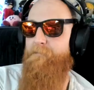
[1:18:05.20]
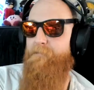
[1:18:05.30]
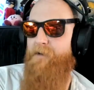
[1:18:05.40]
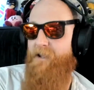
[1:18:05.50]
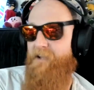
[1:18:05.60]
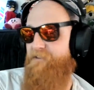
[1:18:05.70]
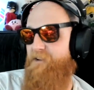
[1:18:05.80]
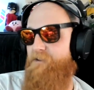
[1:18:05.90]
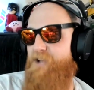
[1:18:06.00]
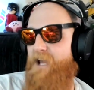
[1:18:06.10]
i guess uh
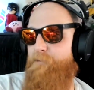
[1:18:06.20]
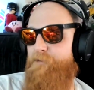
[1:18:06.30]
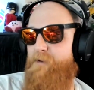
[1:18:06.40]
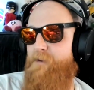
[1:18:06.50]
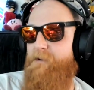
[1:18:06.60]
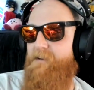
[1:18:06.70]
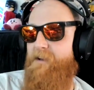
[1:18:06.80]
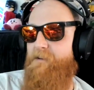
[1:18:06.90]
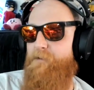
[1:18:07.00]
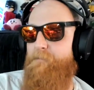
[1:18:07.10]
chad was streaming
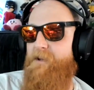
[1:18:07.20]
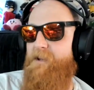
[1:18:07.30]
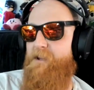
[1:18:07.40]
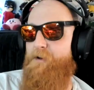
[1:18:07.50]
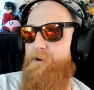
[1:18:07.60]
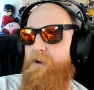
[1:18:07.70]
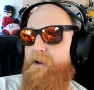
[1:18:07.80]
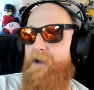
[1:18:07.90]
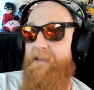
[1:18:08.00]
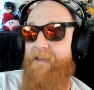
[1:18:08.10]
tonight doing a bdu
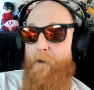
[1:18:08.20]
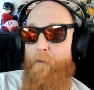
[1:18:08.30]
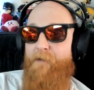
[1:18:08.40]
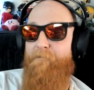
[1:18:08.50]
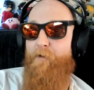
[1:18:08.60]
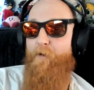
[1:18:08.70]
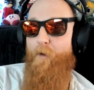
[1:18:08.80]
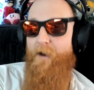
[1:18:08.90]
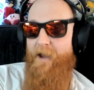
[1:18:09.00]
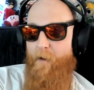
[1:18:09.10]
and that went for
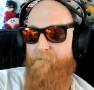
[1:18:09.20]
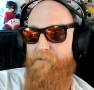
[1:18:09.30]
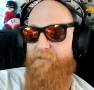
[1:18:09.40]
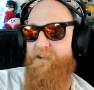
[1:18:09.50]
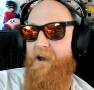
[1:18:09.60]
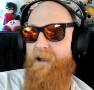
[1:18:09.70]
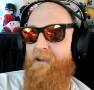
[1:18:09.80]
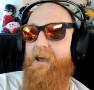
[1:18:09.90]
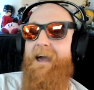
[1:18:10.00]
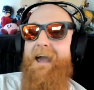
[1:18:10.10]
one hour 59
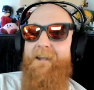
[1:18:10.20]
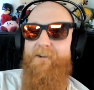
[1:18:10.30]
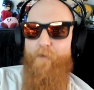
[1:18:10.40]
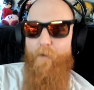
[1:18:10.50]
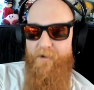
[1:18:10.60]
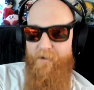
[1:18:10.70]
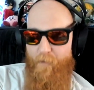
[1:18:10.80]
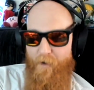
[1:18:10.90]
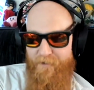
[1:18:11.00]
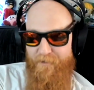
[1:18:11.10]
and
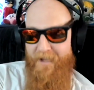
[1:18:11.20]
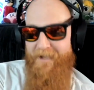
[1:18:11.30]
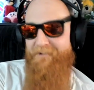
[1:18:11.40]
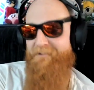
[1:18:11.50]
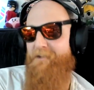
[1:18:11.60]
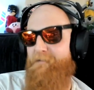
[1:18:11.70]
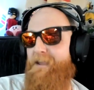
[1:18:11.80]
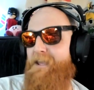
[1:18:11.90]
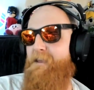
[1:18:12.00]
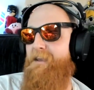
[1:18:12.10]
21 seconds he, he
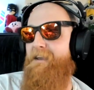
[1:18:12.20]
competed with